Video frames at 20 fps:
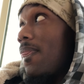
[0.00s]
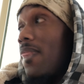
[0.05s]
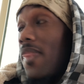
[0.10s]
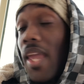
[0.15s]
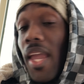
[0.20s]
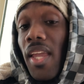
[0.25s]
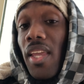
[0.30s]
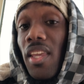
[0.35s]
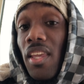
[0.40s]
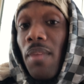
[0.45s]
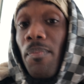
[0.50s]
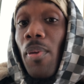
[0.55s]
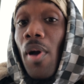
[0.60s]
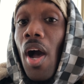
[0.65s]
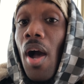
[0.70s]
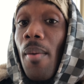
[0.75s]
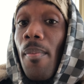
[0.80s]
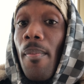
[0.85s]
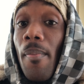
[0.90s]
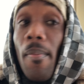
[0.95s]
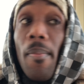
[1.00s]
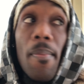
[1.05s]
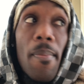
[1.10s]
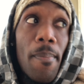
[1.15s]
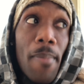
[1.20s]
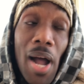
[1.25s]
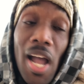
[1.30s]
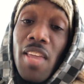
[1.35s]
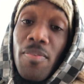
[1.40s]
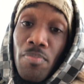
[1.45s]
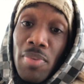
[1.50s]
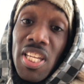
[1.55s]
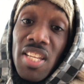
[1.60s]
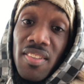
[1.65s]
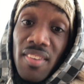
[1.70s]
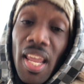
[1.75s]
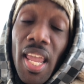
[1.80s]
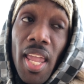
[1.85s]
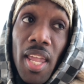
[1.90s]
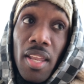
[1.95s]
that hip hop might be
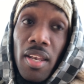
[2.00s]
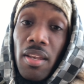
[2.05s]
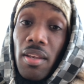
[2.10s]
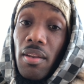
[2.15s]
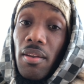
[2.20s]
dead.